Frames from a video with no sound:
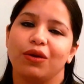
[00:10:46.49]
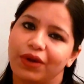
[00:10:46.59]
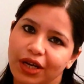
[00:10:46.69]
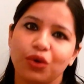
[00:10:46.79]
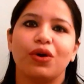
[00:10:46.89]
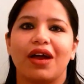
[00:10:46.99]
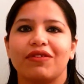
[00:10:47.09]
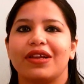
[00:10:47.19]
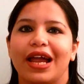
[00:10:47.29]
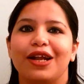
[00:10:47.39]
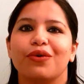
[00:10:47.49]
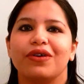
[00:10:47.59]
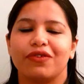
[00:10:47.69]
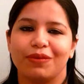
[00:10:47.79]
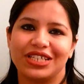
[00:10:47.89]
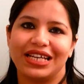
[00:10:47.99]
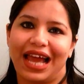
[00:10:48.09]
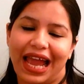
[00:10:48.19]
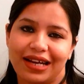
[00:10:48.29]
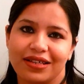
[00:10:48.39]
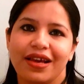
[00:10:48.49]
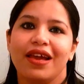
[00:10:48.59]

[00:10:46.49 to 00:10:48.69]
We do have the Right to Information Act,